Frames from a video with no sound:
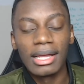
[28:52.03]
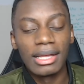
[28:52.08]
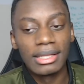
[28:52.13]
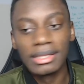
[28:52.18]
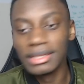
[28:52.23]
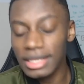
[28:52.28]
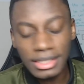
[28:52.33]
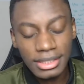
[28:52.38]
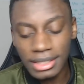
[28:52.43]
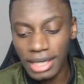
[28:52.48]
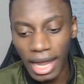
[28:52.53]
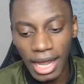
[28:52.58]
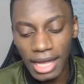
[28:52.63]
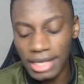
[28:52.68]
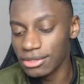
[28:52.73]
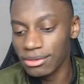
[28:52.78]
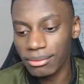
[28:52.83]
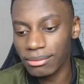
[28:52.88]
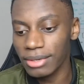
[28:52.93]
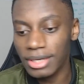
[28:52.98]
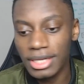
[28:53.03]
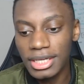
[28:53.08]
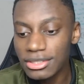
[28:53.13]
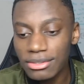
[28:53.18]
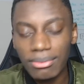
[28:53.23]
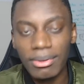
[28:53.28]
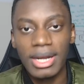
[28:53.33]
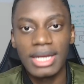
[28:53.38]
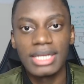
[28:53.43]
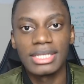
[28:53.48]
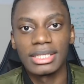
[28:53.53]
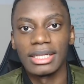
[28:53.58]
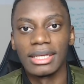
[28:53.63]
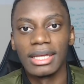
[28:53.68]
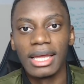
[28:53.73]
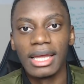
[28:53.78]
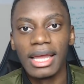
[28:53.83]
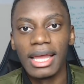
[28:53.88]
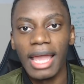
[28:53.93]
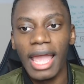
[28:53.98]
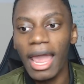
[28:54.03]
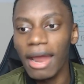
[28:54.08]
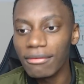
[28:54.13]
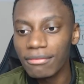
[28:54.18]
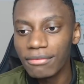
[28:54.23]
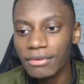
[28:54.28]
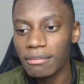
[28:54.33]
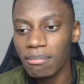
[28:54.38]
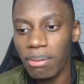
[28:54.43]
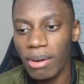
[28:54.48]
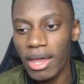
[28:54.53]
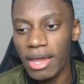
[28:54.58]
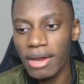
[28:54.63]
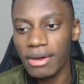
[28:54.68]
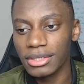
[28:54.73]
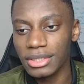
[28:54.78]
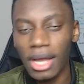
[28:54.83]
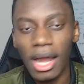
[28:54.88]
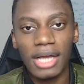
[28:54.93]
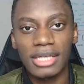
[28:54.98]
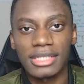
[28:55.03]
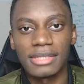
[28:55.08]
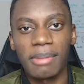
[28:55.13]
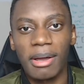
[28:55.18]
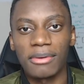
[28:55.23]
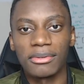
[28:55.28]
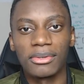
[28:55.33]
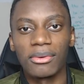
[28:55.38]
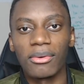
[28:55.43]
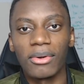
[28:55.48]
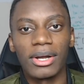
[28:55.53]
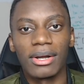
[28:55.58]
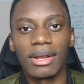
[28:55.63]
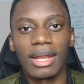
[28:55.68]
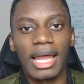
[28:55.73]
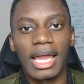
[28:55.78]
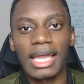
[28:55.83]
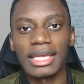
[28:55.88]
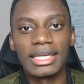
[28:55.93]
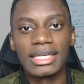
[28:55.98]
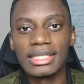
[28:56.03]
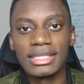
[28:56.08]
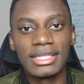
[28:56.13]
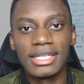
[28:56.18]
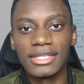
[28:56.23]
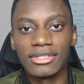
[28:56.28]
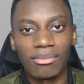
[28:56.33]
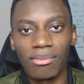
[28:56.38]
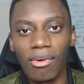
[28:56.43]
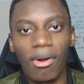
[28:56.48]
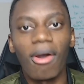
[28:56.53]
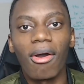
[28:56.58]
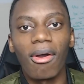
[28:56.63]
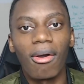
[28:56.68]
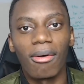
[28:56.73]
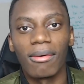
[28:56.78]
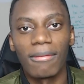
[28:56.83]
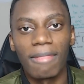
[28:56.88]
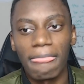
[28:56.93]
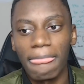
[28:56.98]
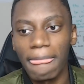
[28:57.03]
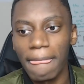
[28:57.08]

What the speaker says: This guy he's crazy. Every player talks about Neuer like he's this wall.